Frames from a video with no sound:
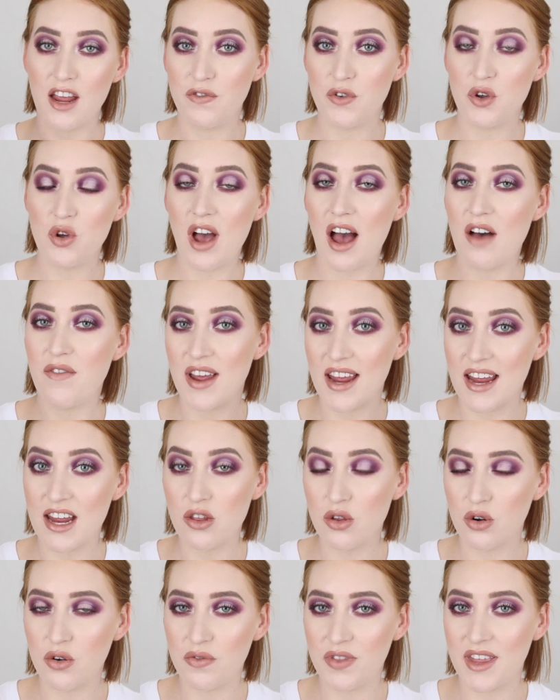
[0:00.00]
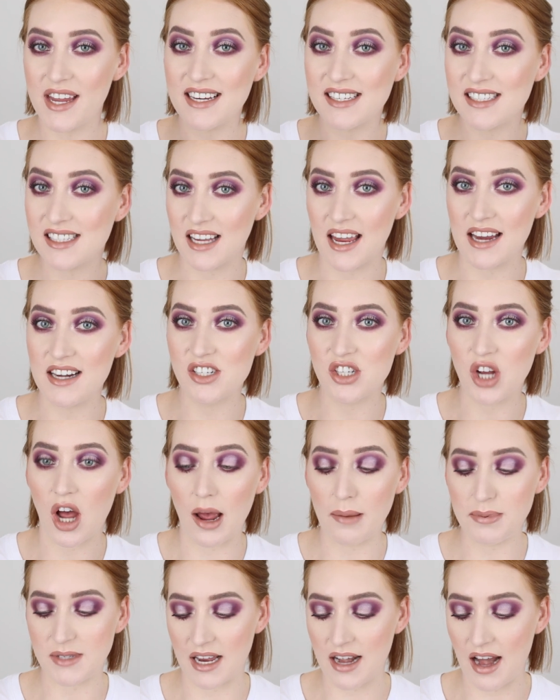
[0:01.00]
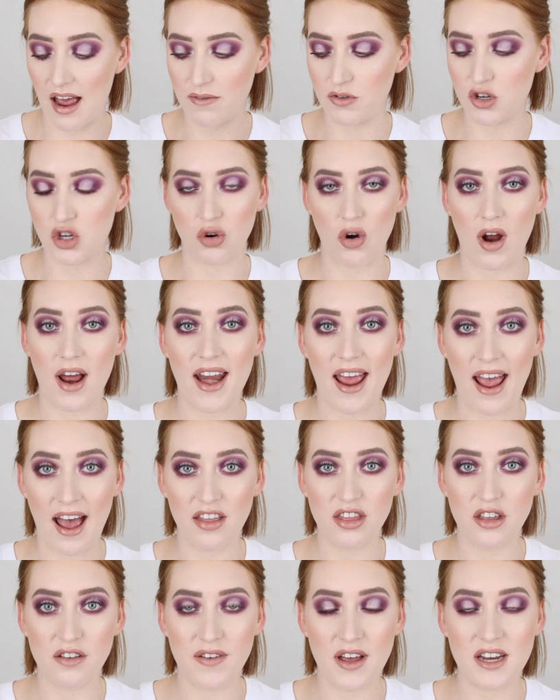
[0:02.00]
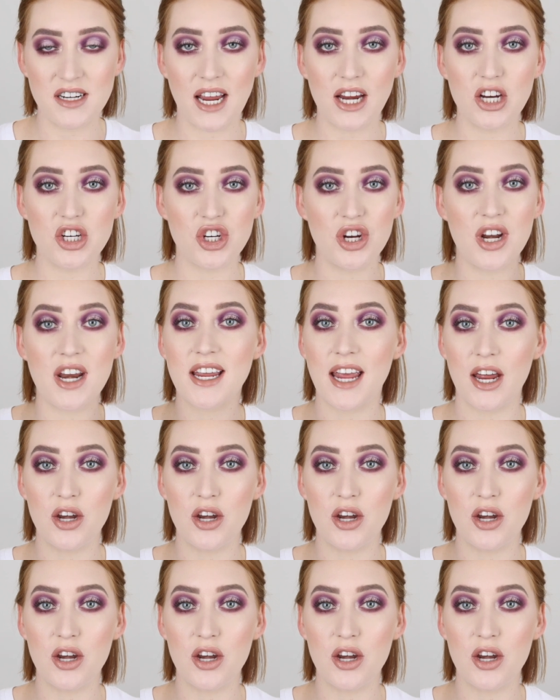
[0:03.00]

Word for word: If you have either of these skin types and have tried out the foundation,